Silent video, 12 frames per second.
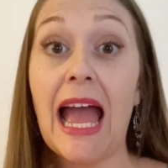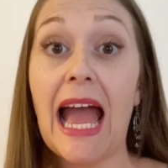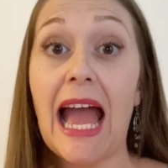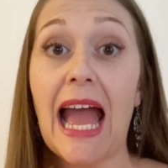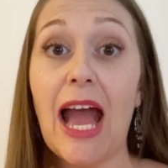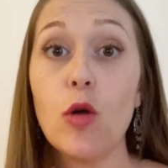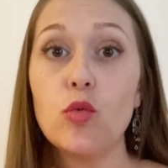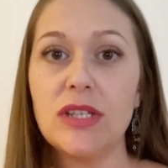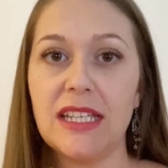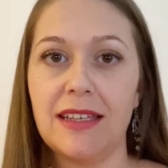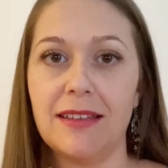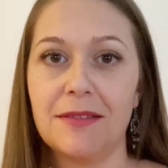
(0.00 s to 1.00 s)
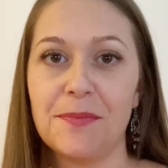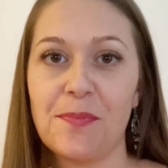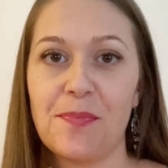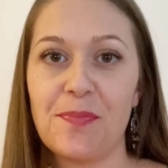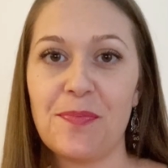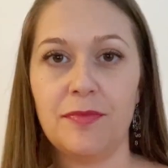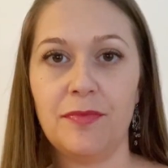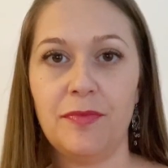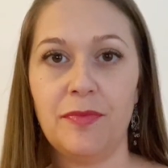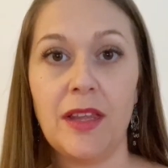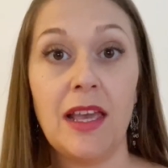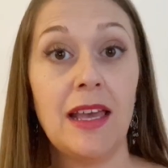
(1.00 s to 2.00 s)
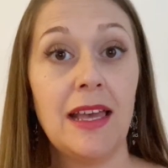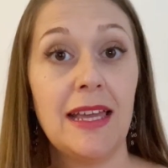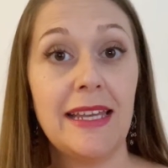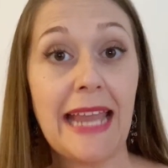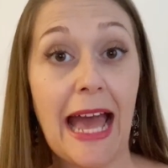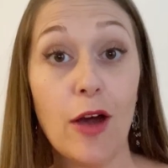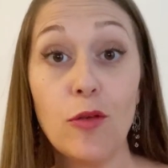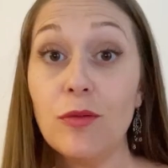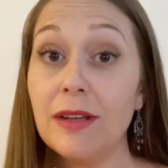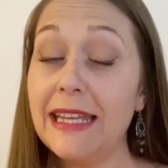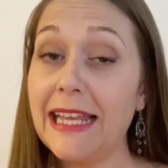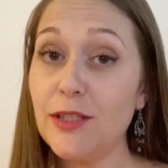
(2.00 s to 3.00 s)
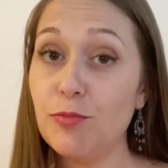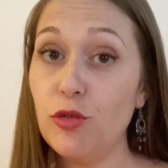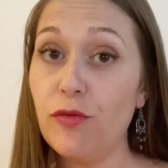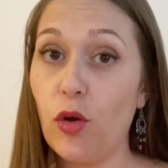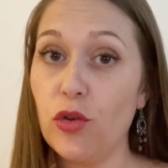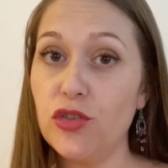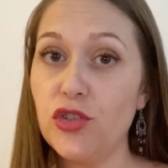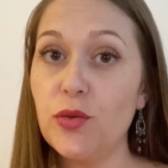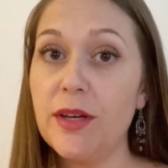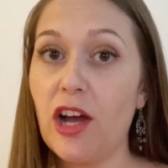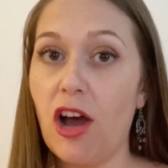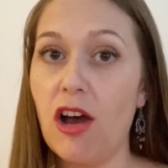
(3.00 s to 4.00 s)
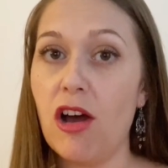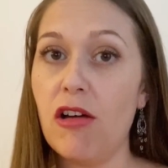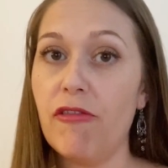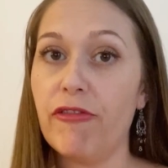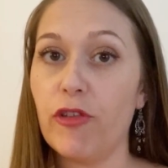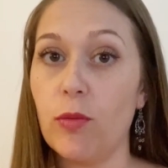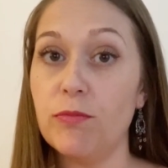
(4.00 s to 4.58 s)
Audi. Now let's move on to a car from